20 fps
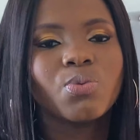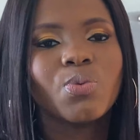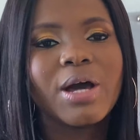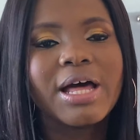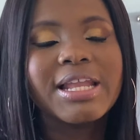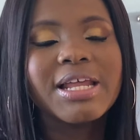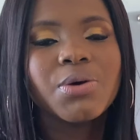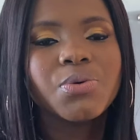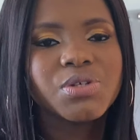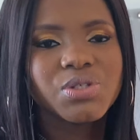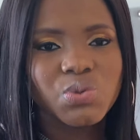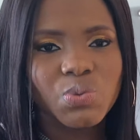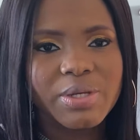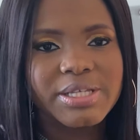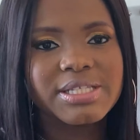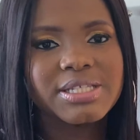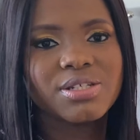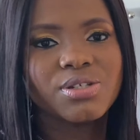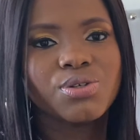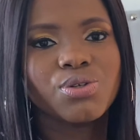While I was
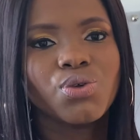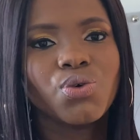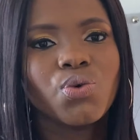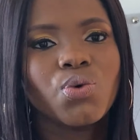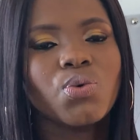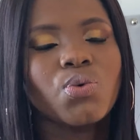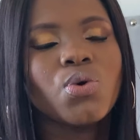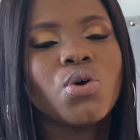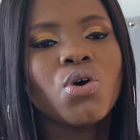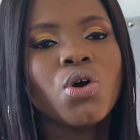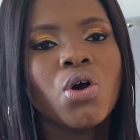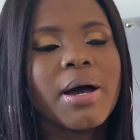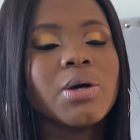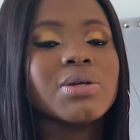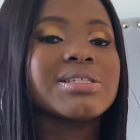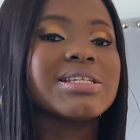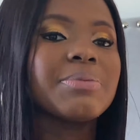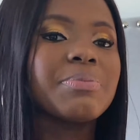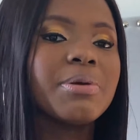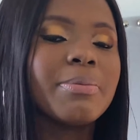waiting though, I
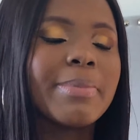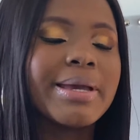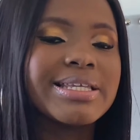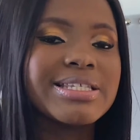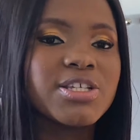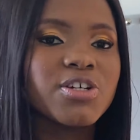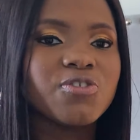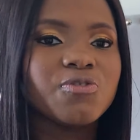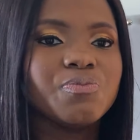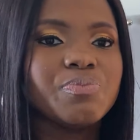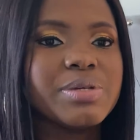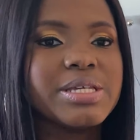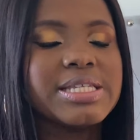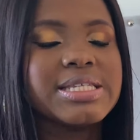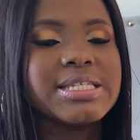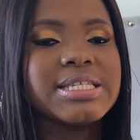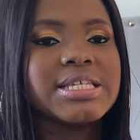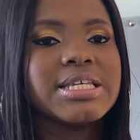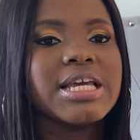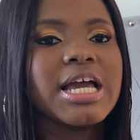was keeping myself
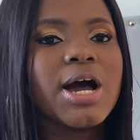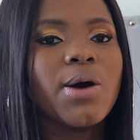busy.